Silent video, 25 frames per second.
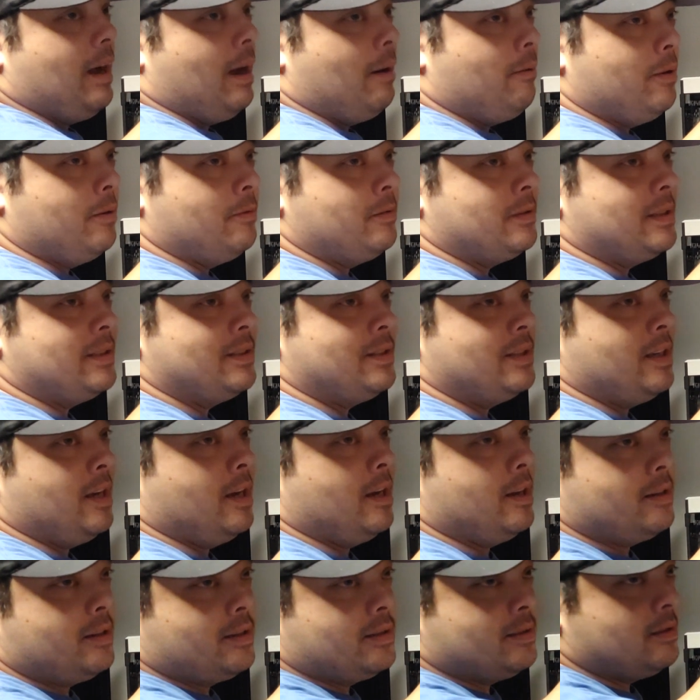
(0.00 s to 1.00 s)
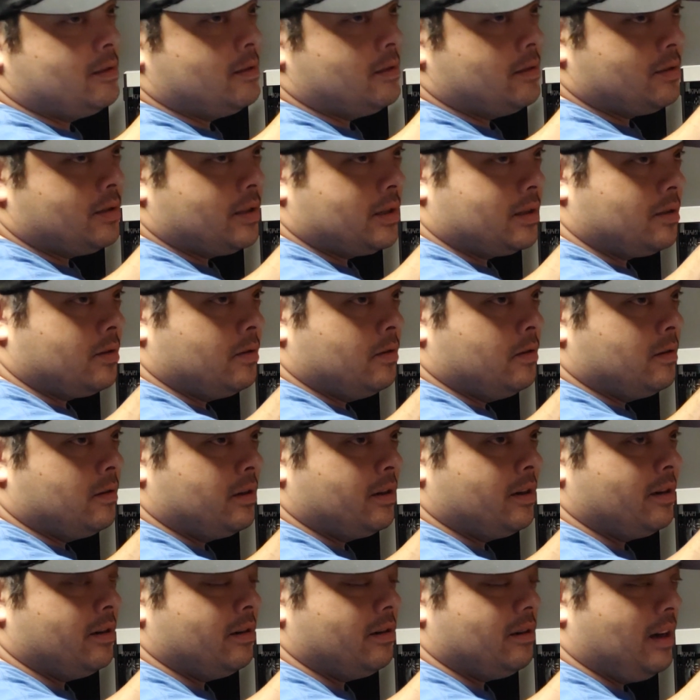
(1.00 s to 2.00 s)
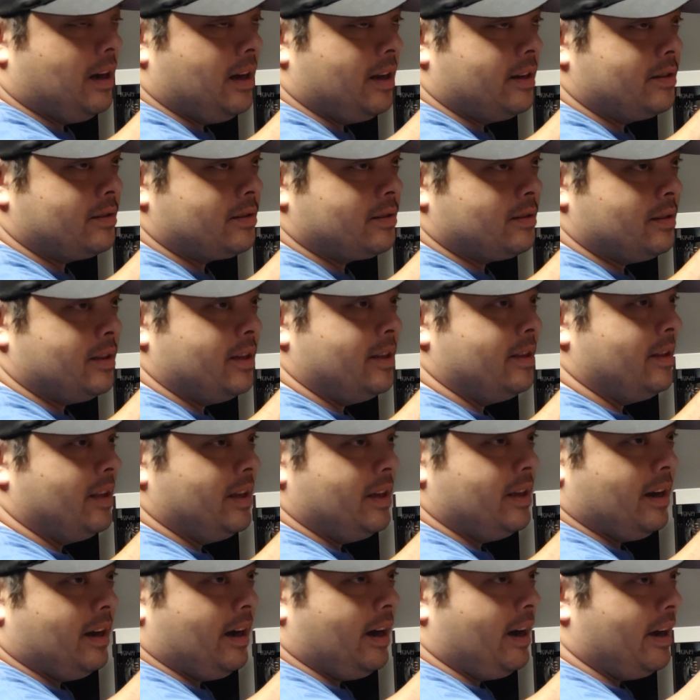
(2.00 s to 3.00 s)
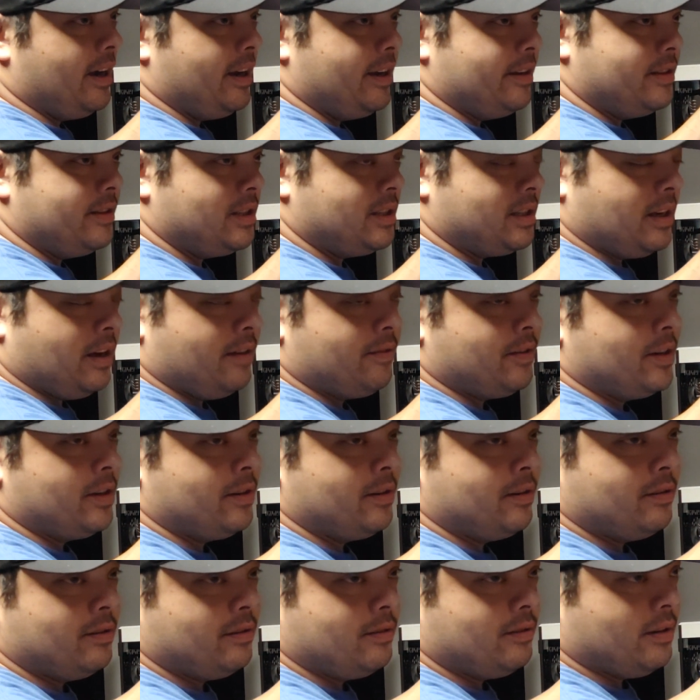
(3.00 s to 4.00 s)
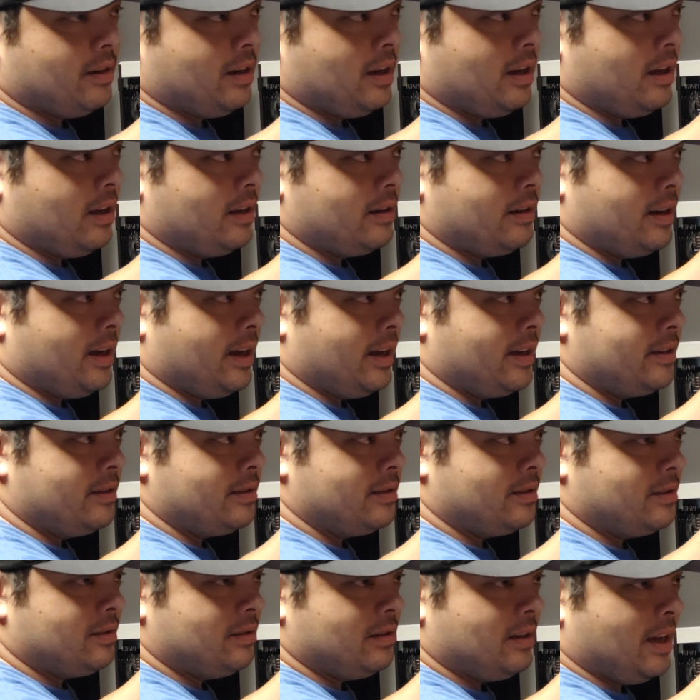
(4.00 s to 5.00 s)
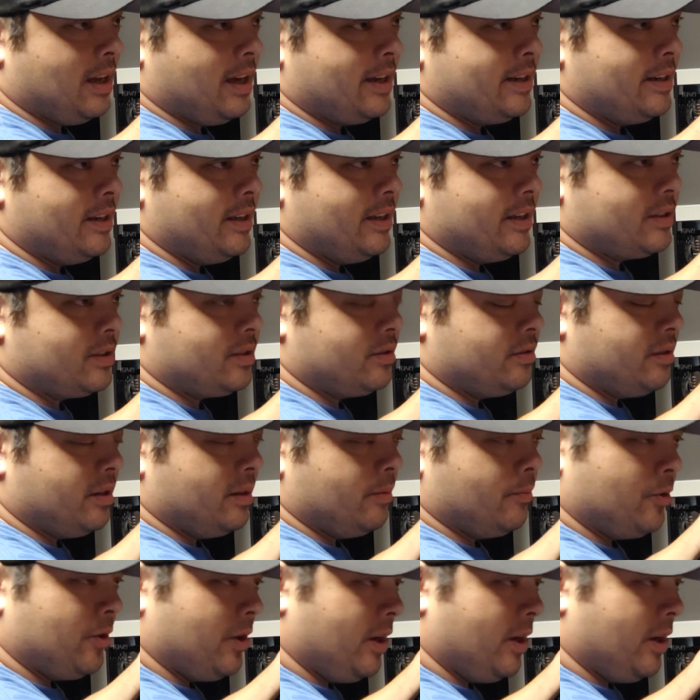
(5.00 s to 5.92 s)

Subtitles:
I went with the Xeon because it's a 6-core. Honestly, the i7 990 Extreme or